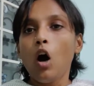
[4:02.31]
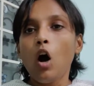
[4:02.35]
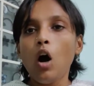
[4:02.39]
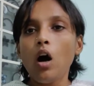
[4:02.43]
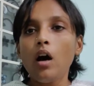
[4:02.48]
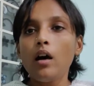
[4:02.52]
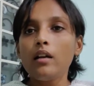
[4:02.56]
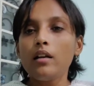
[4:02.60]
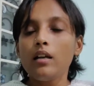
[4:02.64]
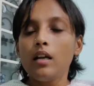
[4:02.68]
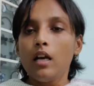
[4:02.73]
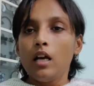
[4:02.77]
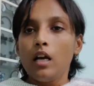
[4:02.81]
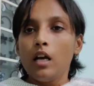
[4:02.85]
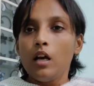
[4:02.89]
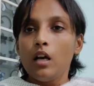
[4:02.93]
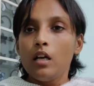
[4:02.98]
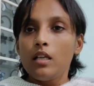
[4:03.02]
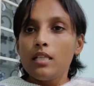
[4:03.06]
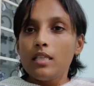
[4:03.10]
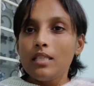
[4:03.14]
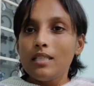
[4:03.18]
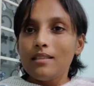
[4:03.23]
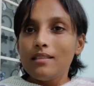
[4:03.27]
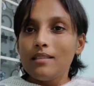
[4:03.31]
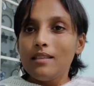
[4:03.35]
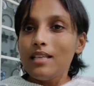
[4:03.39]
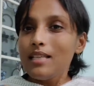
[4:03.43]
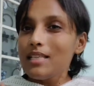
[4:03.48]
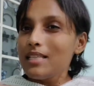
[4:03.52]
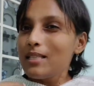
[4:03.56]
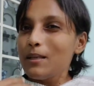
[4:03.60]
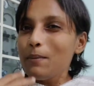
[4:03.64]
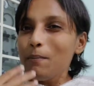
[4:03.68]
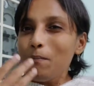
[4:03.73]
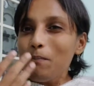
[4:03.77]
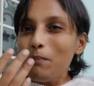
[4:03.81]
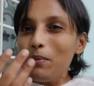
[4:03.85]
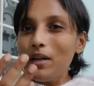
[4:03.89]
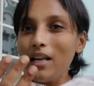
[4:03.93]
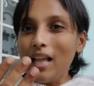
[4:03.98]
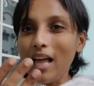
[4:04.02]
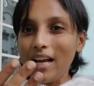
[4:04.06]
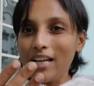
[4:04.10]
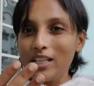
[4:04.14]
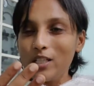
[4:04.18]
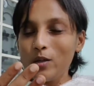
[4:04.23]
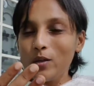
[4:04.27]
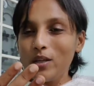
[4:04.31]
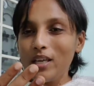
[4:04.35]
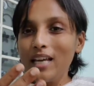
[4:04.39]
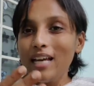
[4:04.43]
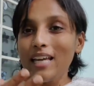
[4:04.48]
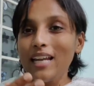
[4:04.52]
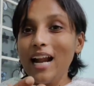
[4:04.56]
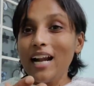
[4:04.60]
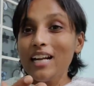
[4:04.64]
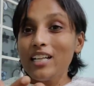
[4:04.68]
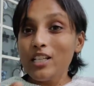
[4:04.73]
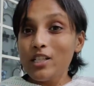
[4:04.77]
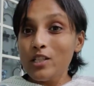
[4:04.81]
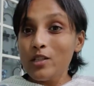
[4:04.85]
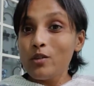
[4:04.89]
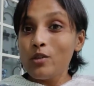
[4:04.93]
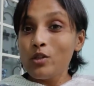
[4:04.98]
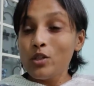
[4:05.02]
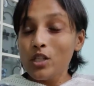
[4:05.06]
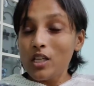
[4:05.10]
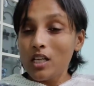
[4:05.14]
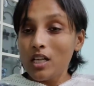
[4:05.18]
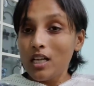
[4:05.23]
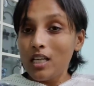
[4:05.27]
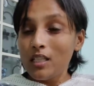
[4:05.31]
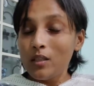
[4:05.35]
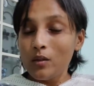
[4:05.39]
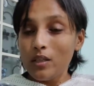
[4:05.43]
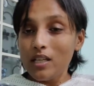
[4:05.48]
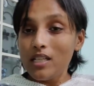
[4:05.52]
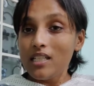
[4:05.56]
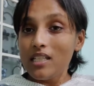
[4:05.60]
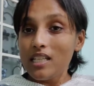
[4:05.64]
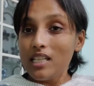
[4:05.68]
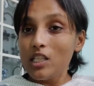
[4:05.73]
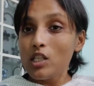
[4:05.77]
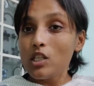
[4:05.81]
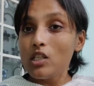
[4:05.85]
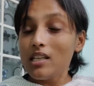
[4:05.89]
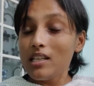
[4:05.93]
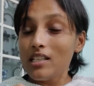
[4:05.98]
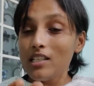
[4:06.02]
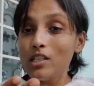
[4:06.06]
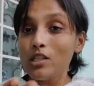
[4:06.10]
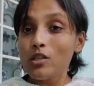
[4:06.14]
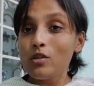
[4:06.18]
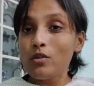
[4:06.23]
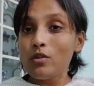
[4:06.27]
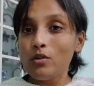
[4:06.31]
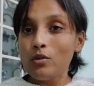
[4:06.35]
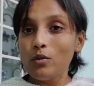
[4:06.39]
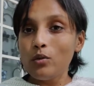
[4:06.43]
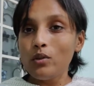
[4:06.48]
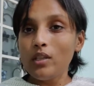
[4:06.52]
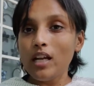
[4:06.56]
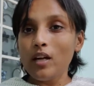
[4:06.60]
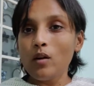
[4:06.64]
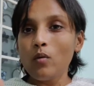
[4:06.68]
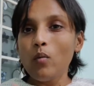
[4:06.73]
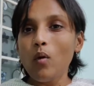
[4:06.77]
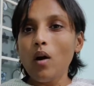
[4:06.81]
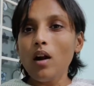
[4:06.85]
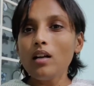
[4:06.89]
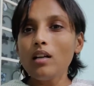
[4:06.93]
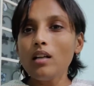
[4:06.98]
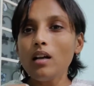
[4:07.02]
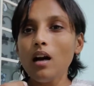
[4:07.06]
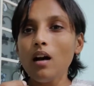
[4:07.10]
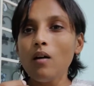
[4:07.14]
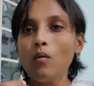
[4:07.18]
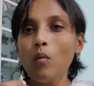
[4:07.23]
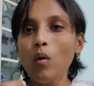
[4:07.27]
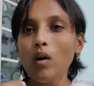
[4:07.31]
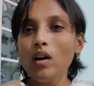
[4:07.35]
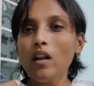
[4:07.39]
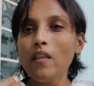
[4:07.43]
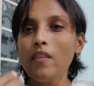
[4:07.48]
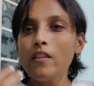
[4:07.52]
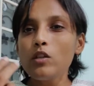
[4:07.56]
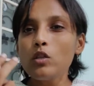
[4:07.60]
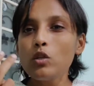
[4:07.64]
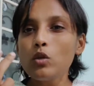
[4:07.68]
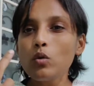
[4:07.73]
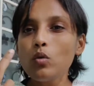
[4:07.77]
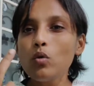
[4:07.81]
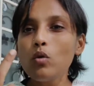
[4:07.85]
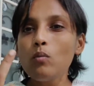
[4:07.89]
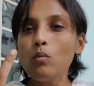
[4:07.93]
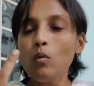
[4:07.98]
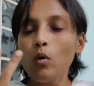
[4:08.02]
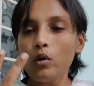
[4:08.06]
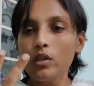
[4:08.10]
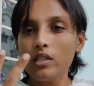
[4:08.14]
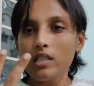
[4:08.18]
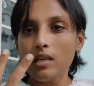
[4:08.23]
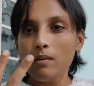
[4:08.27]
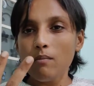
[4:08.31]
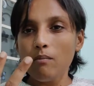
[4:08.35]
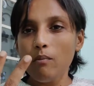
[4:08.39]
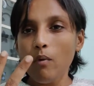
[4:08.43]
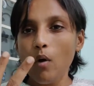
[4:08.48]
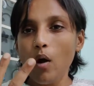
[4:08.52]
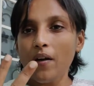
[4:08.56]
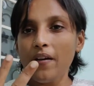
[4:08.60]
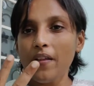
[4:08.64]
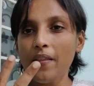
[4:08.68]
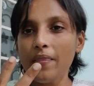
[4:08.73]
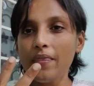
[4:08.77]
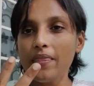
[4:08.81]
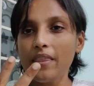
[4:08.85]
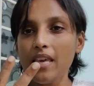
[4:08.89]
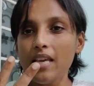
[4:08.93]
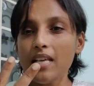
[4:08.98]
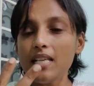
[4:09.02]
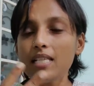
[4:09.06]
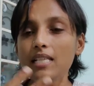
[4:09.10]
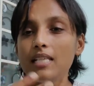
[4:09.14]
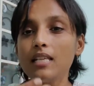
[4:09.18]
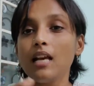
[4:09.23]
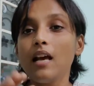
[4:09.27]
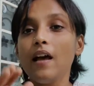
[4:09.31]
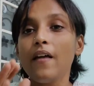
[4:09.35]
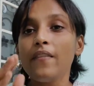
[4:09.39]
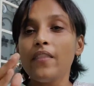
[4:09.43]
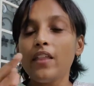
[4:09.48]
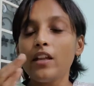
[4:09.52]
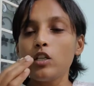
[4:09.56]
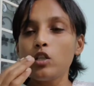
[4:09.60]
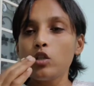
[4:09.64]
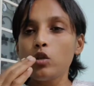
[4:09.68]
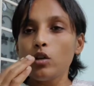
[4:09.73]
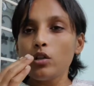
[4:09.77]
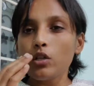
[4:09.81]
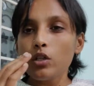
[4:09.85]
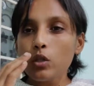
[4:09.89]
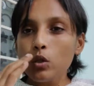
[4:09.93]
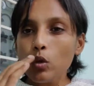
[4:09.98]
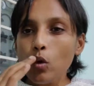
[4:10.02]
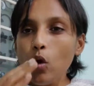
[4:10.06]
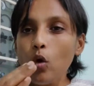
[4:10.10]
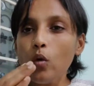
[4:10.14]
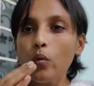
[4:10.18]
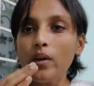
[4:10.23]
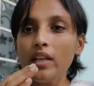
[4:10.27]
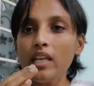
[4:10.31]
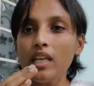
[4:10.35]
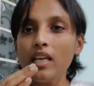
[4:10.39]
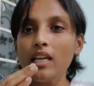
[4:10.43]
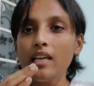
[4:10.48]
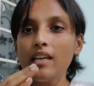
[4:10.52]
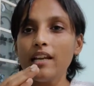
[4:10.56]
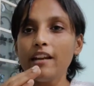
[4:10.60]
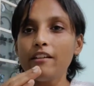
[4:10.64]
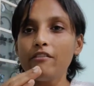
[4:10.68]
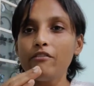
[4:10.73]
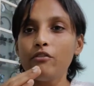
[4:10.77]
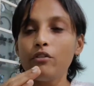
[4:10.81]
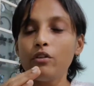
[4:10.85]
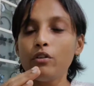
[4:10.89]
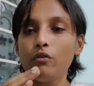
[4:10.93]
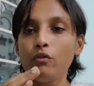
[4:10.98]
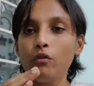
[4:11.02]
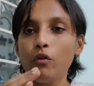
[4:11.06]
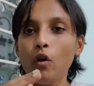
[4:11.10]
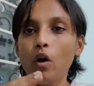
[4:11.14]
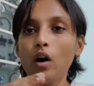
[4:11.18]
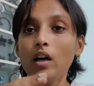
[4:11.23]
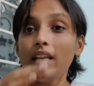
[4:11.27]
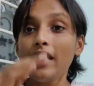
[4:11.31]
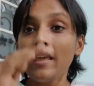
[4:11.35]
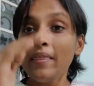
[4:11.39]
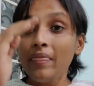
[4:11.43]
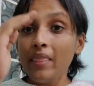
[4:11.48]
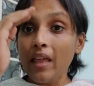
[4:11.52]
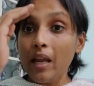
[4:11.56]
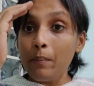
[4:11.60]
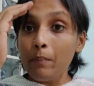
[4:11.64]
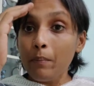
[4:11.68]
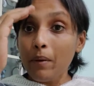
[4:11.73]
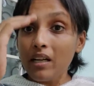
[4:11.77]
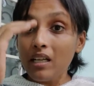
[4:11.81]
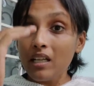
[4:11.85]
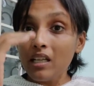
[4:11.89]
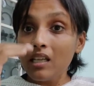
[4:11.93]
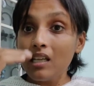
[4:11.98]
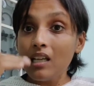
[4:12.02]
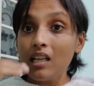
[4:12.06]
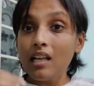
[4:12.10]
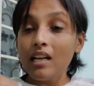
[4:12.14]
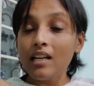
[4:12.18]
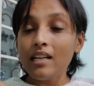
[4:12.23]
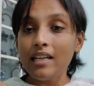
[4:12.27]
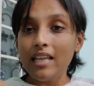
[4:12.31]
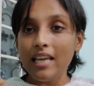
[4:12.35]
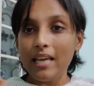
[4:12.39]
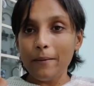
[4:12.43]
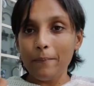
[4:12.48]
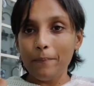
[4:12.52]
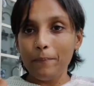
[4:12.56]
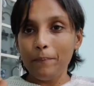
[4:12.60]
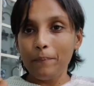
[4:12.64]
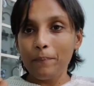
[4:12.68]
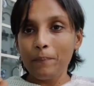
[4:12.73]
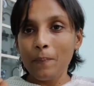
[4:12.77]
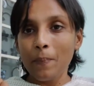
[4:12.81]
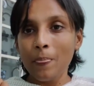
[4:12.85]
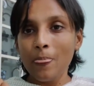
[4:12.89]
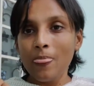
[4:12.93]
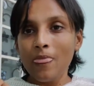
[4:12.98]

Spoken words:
Or this simple act, okay, gratitude journal, you can teach kids to do that. What are the two most important things that you're so very grateful for in that particular day?